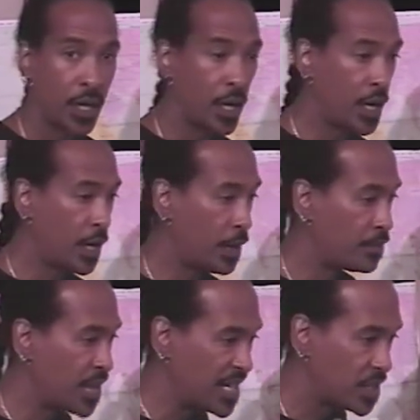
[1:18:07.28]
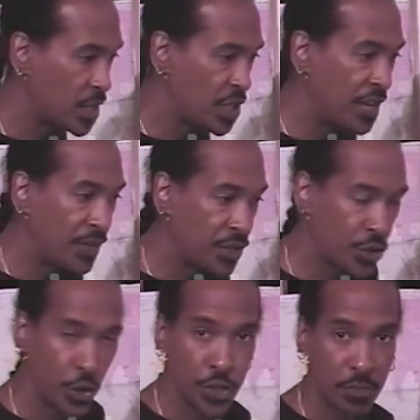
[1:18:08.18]
uh, that giving
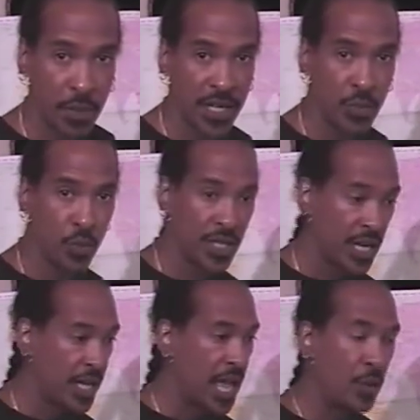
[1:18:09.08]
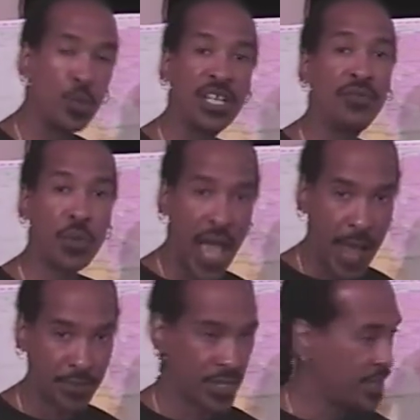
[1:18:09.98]
church money would, would give you
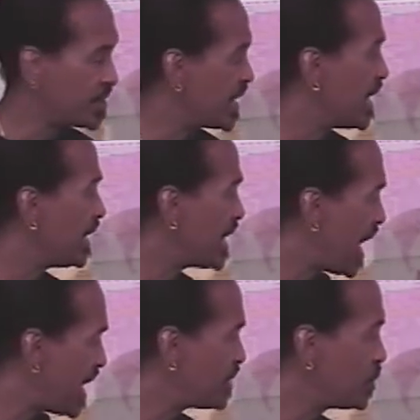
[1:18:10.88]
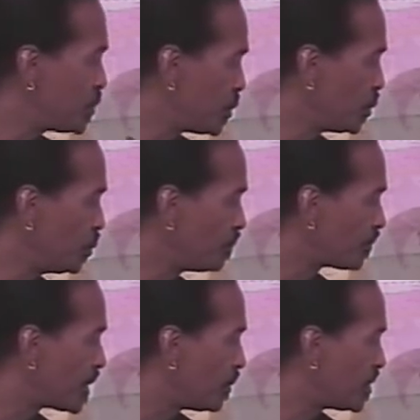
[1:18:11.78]
abstinence. It had to do
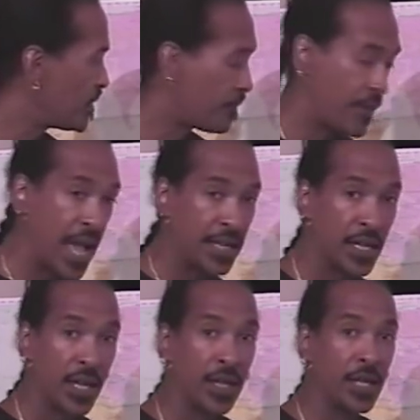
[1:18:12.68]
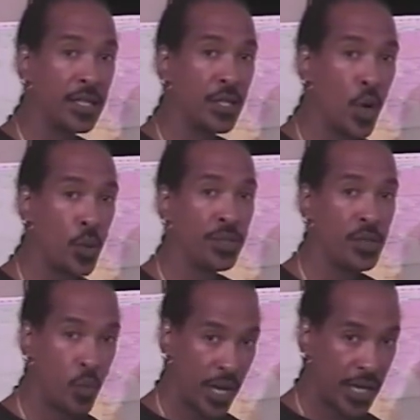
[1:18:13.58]
with the fact that the only
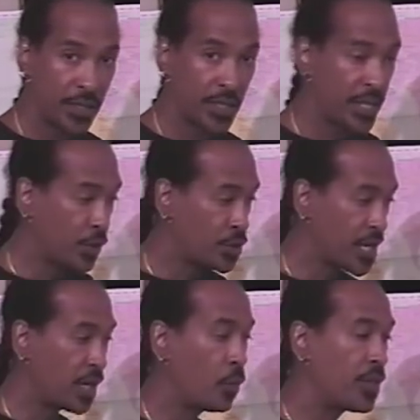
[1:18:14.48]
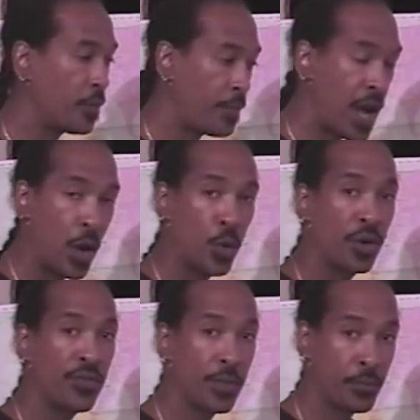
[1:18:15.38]
way that they could take away the power
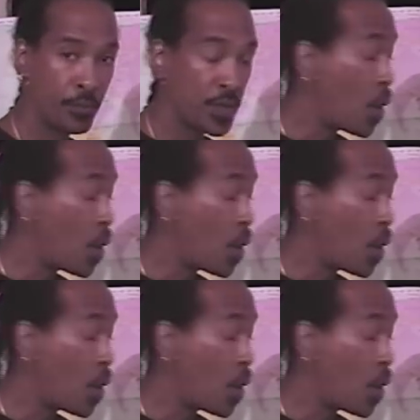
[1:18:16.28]
of the, the